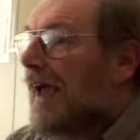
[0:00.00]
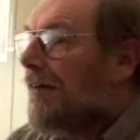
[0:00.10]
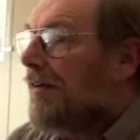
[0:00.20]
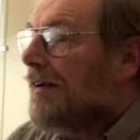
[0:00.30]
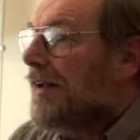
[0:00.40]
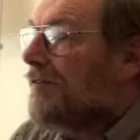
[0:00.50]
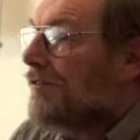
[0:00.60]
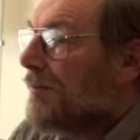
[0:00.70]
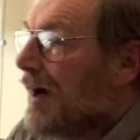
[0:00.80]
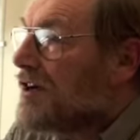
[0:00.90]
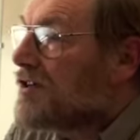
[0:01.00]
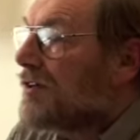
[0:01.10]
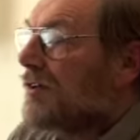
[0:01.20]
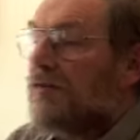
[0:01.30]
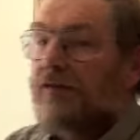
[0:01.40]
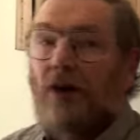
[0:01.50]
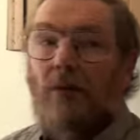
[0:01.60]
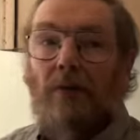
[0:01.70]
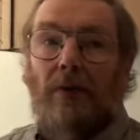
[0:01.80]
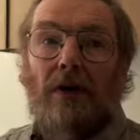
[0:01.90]
carried information
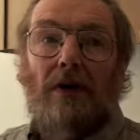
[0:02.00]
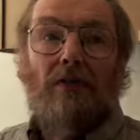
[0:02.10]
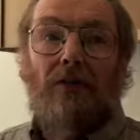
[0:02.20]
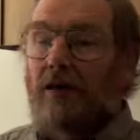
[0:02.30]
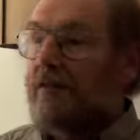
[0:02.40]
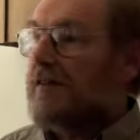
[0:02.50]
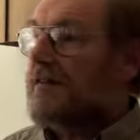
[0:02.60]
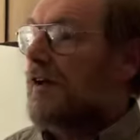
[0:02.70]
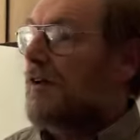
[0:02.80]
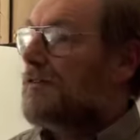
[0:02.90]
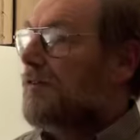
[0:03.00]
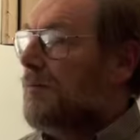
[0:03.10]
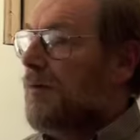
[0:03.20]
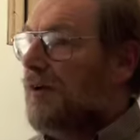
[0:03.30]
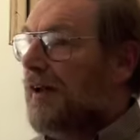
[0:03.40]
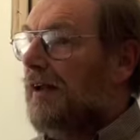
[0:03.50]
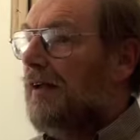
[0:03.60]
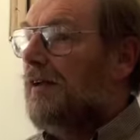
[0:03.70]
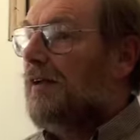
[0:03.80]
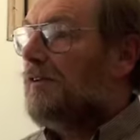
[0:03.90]
from various cells of the body
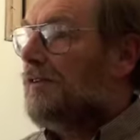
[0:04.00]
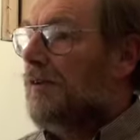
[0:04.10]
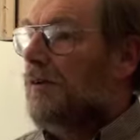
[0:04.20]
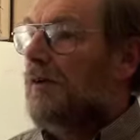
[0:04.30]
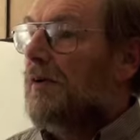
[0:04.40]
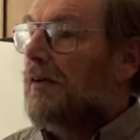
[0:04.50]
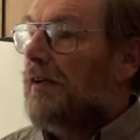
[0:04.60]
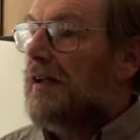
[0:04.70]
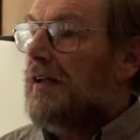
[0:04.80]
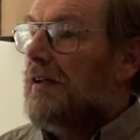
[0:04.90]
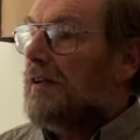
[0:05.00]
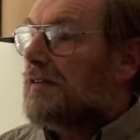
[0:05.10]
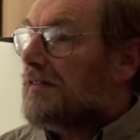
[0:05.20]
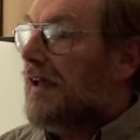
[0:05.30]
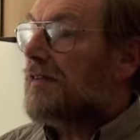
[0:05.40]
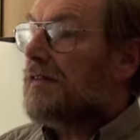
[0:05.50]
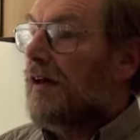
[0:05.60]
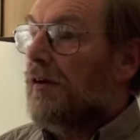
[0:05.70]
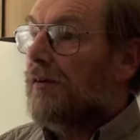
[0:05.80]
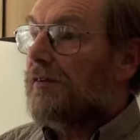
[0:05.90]
to the sex
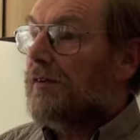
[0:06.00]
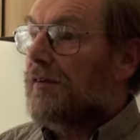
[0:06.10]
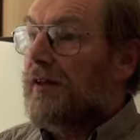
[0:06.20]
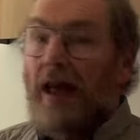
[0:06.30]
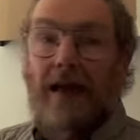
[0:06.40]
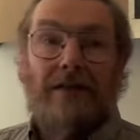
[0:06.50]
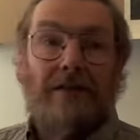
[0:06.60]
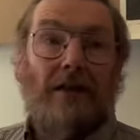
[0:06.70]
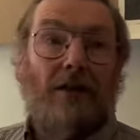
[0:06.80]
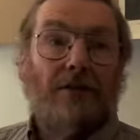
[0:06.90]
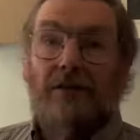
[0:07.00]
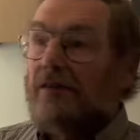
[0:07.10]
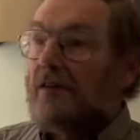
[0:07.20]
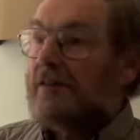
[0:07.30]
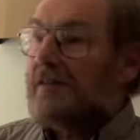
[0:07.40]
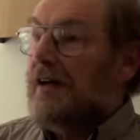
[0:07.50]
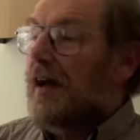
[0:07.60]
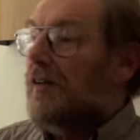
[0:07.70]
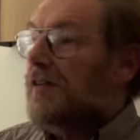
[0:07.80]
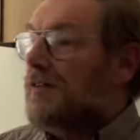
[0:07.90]
cells, the egg cells
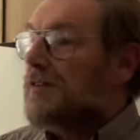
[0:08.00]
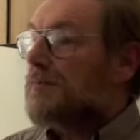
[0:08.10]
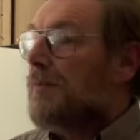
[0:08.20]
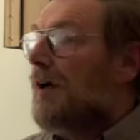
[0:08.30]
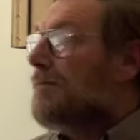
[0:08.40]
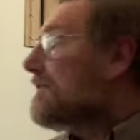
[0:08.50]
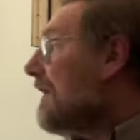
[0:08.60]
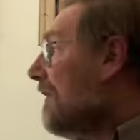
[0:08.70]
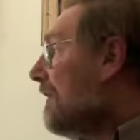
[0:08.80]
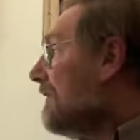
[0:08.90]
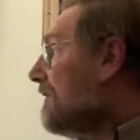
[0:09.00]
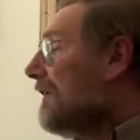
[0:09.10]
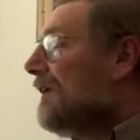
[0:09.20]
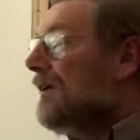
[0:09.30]
and the sperm cells,